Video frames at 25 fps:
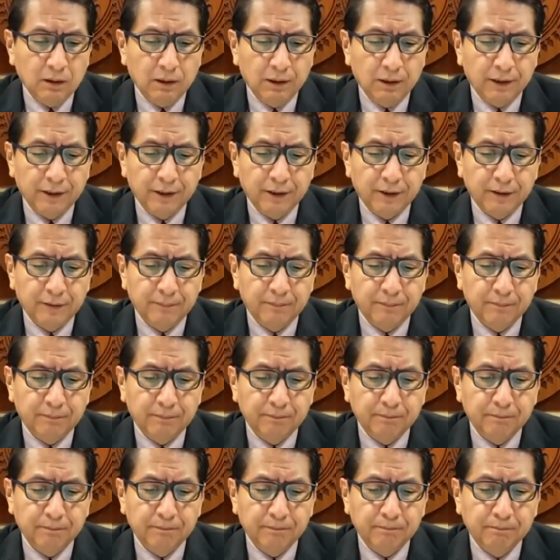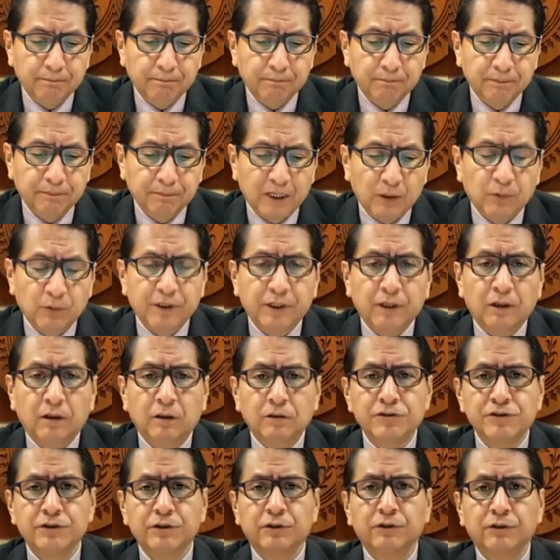Um, I want to
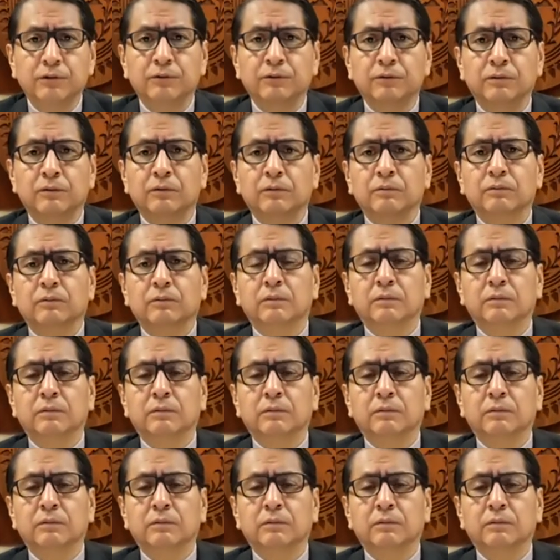also